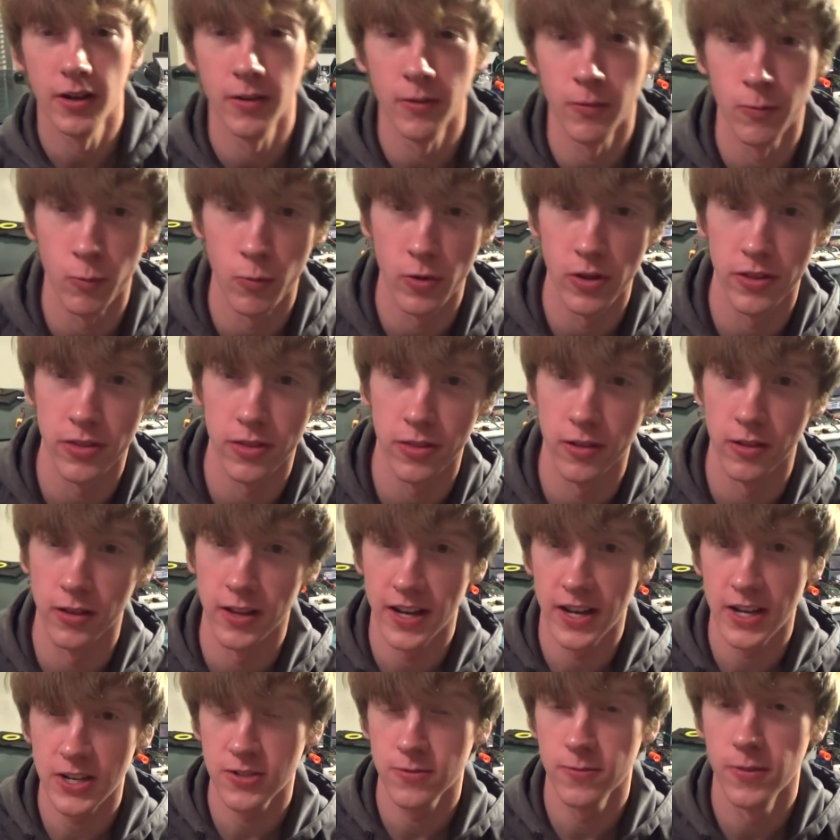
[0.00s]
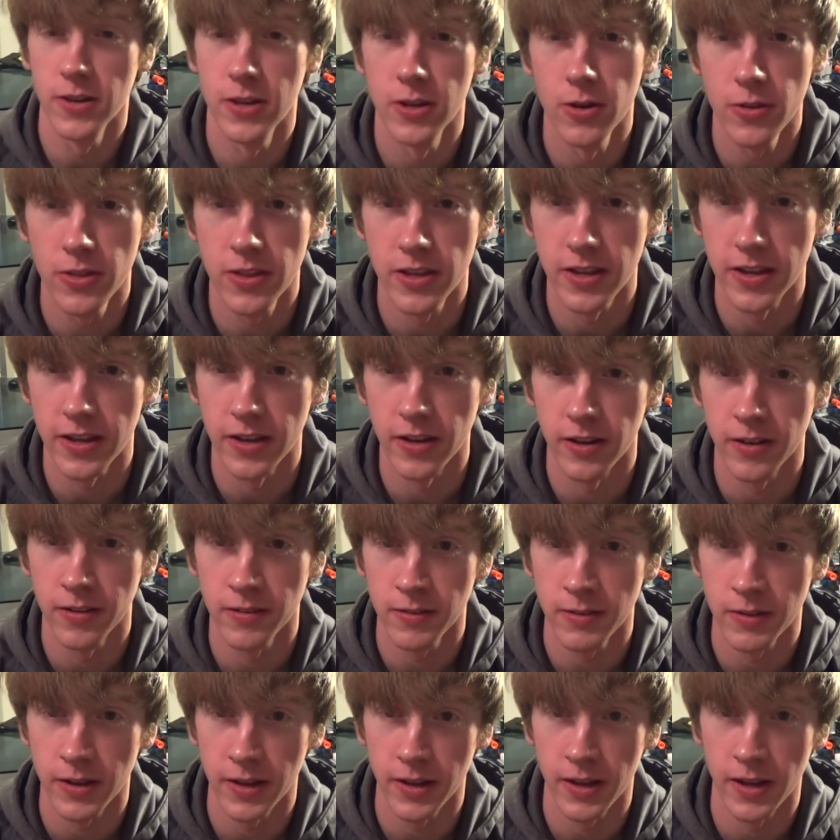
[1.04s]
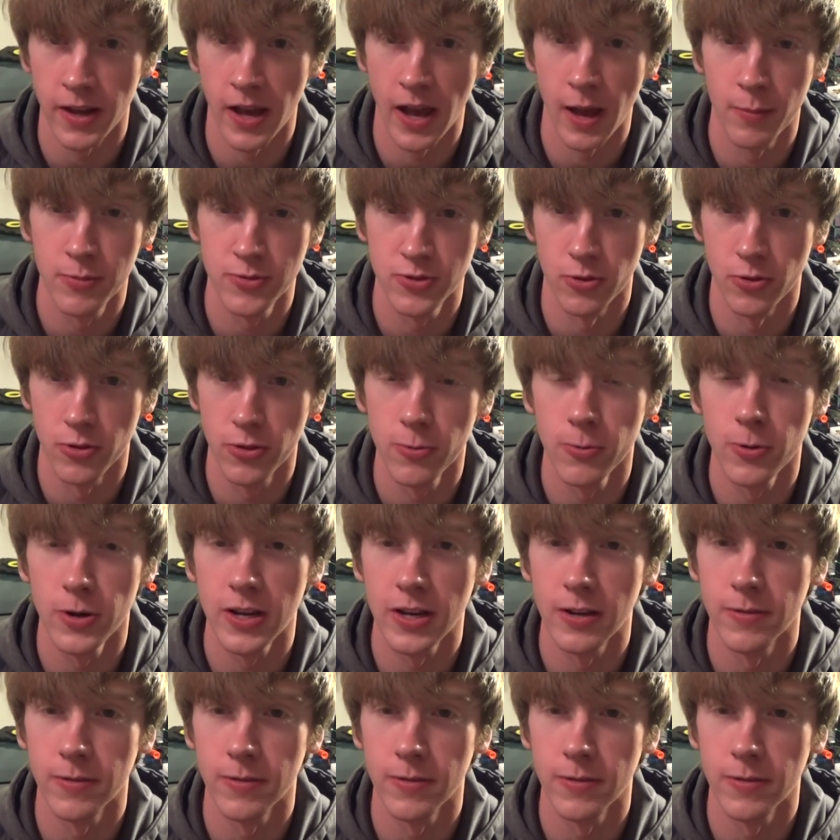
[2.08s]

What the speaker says: with the last video, the episode 3